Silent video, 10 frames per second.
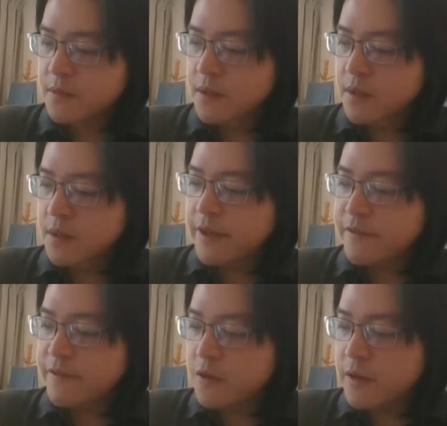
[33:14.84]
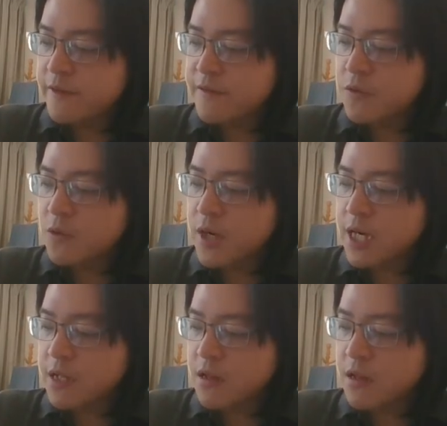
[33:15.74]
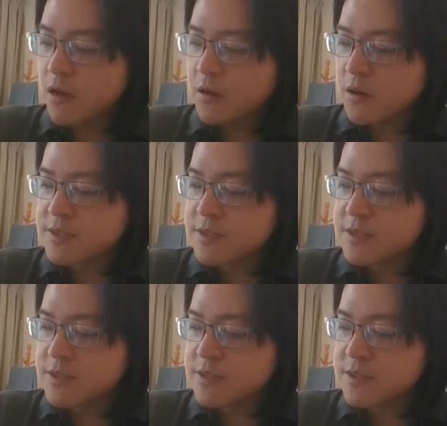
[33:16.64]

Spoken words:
if you Google or search